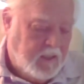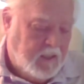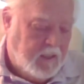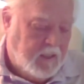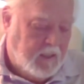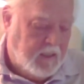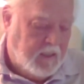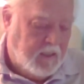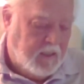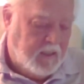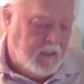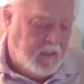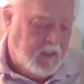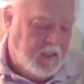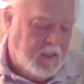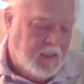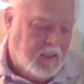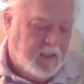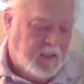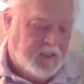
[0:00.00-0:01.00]
And
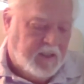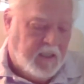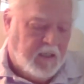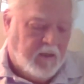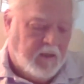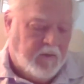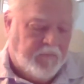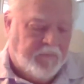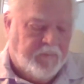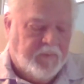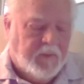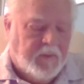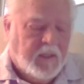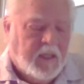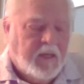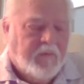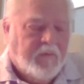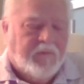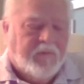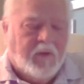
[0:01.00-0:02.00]
his other
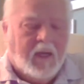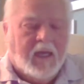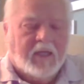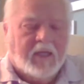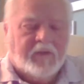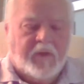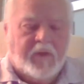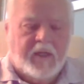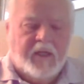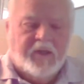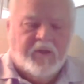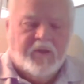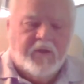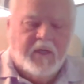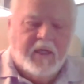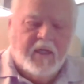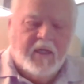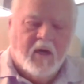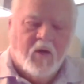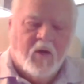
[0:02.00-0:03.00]
philosophy,
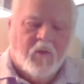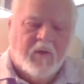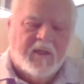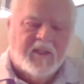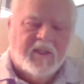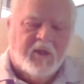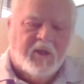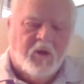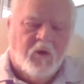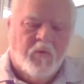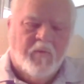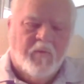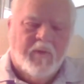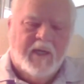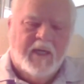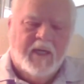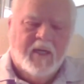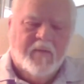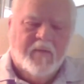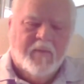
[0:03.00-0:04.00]
he always told
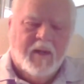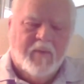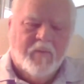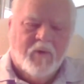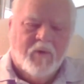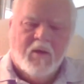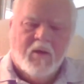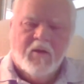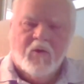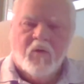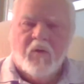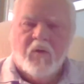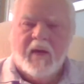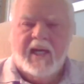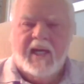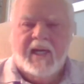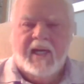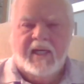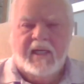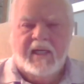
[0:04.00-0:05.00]
me and my brother
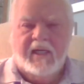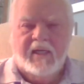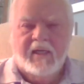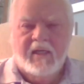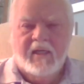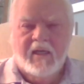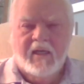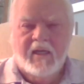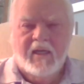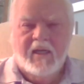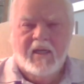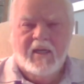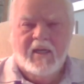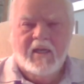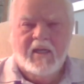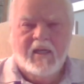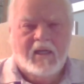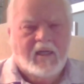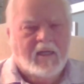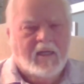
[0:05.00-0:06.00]
Randy.
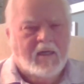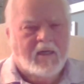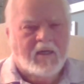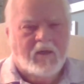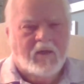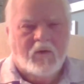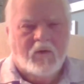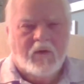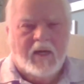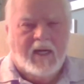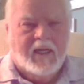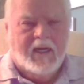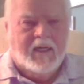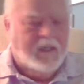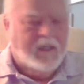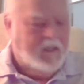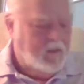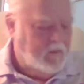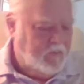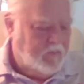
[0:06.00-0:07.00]
Oh,
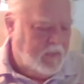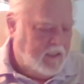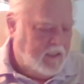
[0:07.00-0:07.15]
Randy, oh my